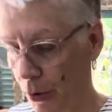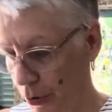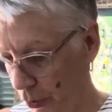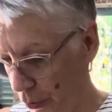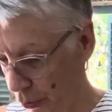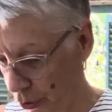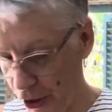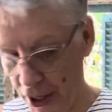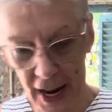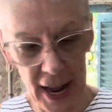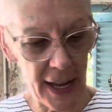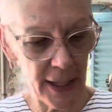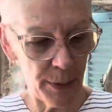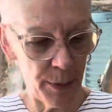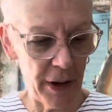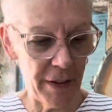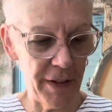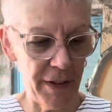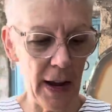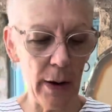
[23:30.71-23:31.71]
So she asked
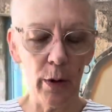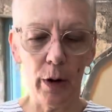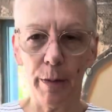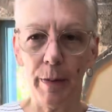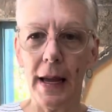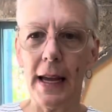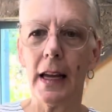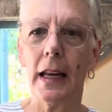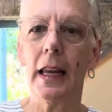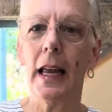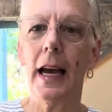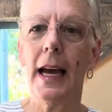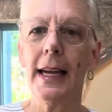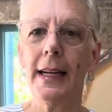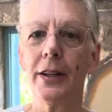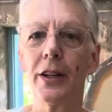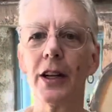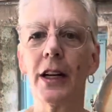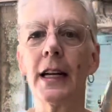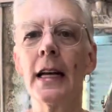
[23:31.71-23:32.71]
me if I would make a
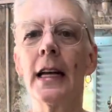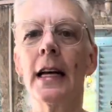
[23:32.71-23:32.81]
liner.